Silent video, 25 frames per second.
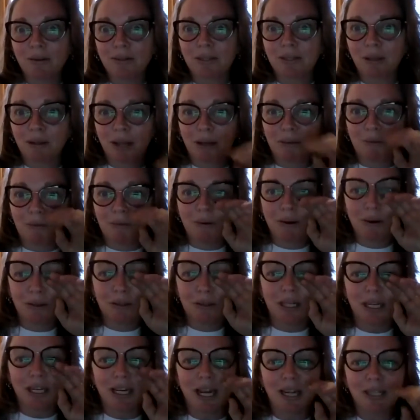so like when we were
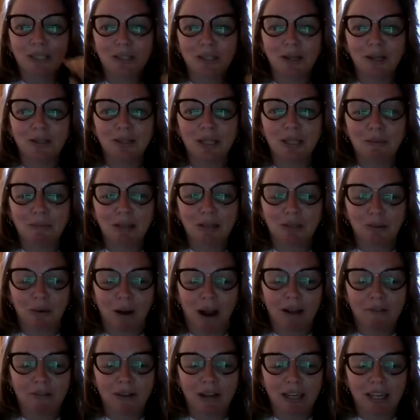teenagers, he'd be
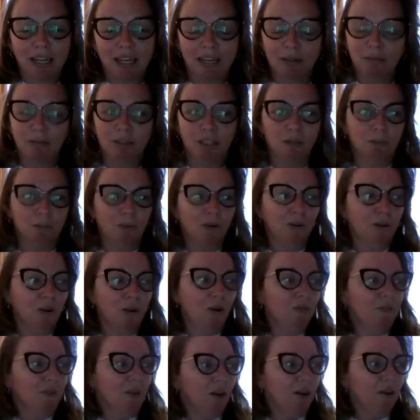driving and then he would just pull
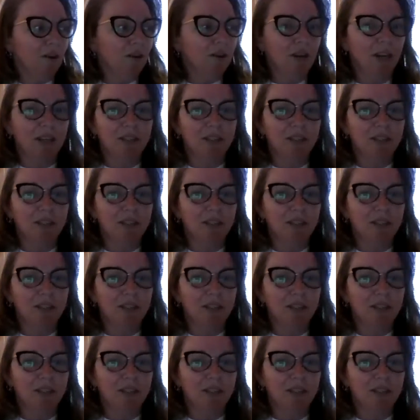over